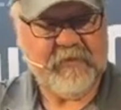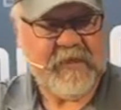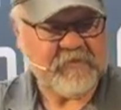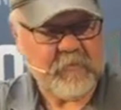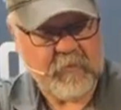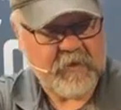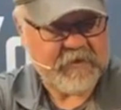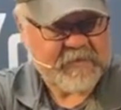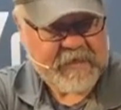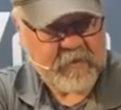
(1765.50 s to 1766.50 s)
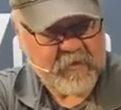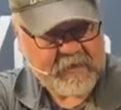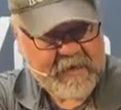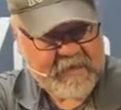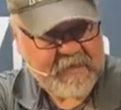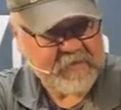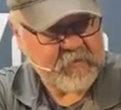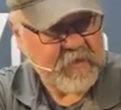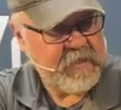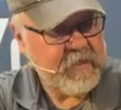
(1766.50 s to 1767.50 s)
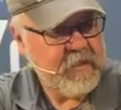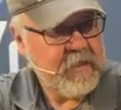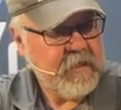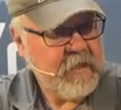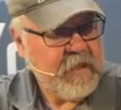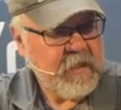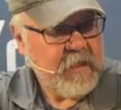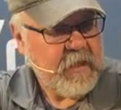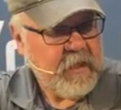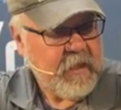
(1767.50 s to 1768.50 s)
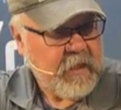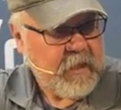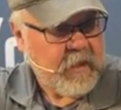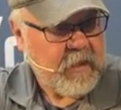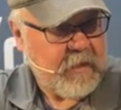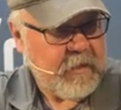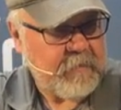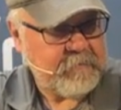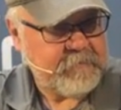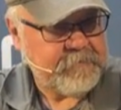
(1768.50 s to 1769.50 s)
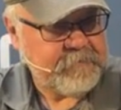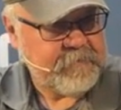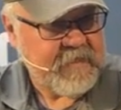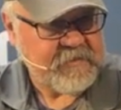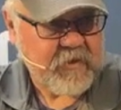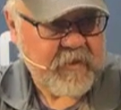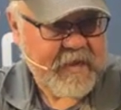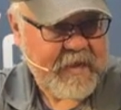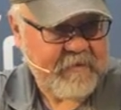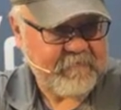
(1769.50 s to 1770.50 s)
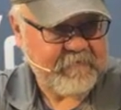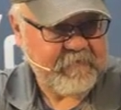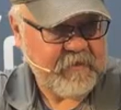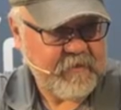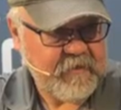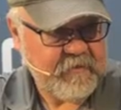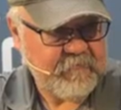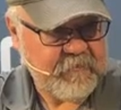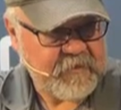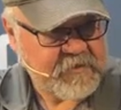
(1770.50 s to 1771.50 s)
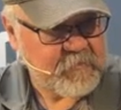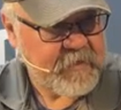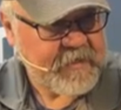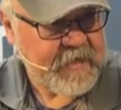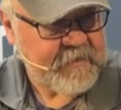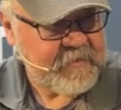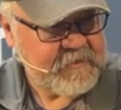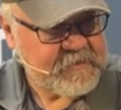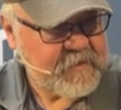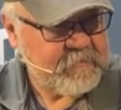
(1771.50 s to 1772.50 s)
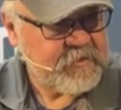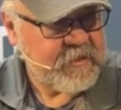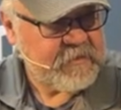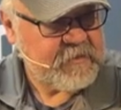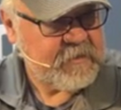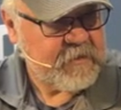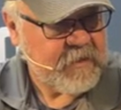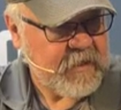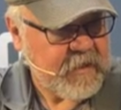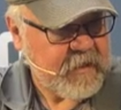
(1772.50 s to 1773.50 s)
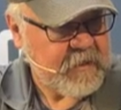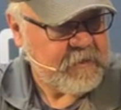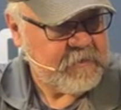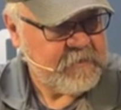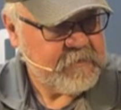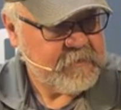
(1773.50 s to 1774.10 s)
So that's what we're going to take a look at next week. That's all I have for this week on this subject. I